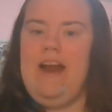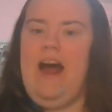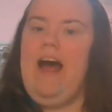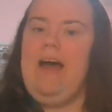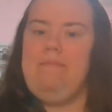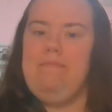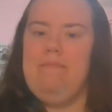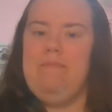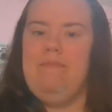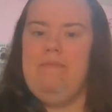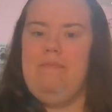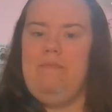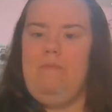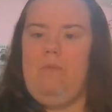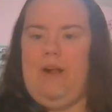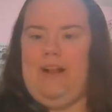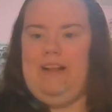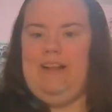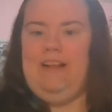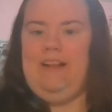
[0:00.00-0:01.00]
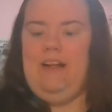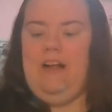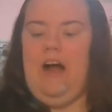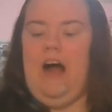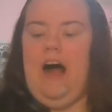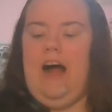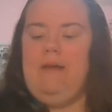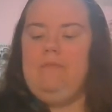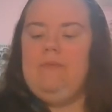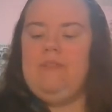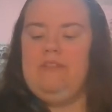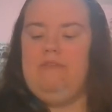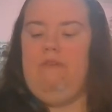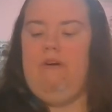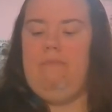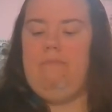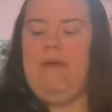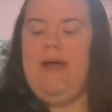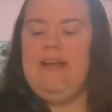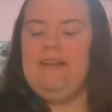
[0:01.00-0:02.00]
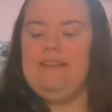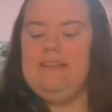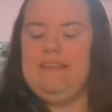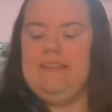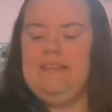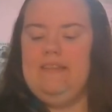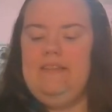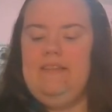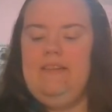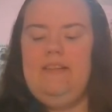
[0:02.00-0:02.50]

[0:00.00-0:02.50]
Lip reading: I'm so immense."